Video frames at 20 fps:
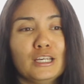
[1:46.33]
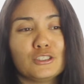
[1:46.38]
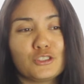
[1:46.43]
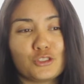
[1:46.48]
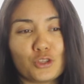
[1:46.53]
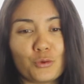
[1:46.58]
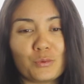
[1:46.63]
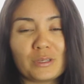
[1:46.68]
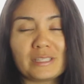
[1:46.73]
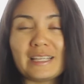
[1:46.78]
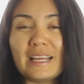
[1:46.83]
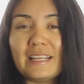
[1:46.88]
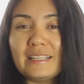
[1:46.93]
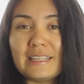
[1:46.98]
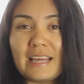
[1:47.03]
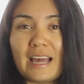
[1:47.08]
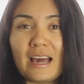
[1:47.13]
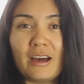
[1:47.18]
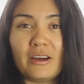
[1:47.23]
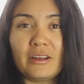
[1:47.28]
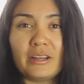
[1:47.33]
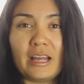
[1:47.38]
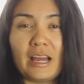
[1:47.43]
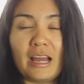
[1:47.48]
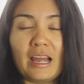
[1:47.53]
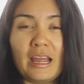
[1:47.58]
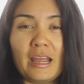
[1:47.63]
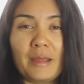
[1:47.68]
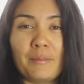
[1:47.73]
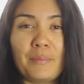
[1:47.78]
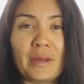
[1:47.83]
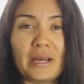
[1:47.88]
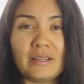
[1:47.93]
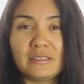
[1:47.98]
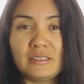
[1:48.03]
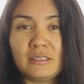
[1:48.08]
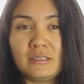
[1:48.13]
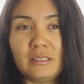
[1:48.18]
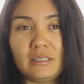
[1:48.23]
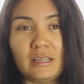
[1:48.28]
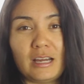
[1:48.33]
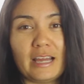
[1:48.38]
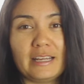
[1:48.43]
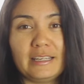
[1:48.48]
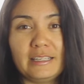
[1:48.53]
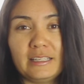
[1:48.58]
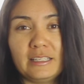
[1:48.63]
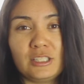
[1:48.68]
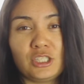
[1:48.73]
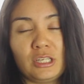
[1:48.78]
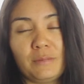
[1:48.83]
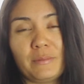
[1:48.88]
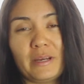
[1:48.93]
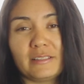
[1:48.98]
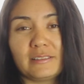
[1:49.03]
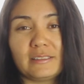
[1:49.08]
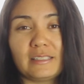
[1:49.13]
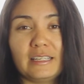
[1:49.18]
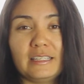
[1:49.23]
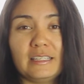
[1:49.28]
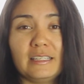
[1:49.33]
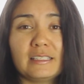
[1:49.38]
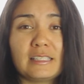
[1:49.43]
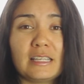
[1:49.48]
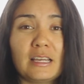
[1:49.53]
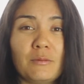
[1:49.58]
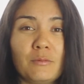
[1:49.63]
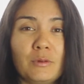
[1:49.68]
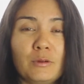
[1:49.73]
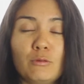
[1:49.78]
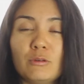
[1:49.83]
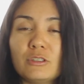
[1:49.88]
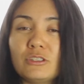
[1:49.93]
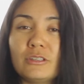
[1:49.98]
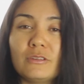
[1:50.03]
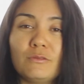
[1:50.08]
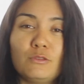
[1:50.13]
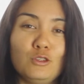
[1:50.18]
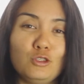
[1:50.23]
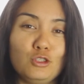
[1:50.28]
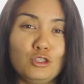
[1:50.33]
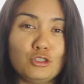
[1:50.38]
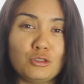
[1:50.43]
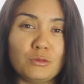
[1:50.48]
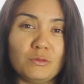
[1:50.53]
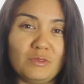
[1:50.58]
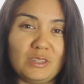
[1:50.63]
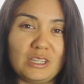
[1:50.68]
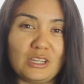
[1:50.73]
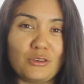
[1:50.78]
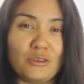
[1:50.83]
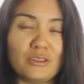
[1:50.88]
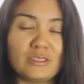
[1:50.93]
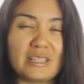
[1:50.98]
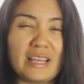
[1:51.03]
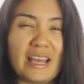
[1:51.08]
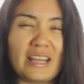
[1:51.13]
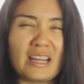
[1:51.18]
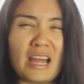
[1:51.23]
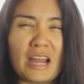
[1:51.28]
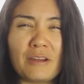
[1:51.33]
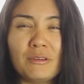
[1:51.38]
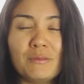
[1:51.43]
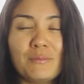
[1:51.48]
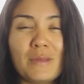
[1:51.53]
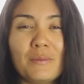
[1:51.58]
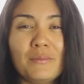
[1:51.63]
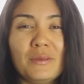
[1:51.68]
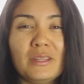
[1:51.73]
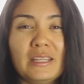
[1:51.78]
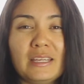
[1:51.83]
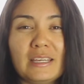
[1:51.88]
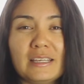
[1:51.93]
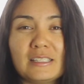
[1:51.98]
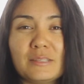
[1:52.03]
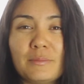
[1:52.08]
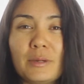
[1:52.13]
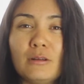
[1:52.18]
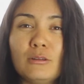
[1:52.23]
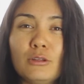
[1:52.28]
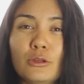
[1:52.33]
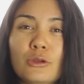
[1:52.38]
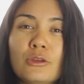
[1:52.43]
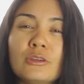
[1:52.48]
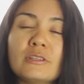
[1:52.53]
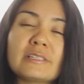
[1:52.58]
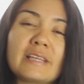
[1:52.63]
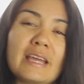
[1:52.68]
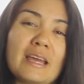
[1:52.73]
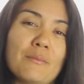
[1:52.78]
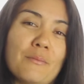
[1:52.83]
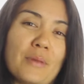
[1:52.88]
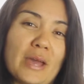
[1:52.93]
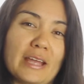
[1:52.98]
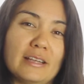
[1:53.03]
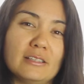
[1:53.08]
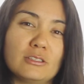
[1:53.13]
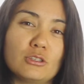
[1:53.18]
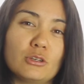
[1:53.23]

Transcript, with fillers: So we sat down, I bounced ideas, she bounced ideas, and we were watching a few YouTube videos, and I remember the Isabel Lucas campaign.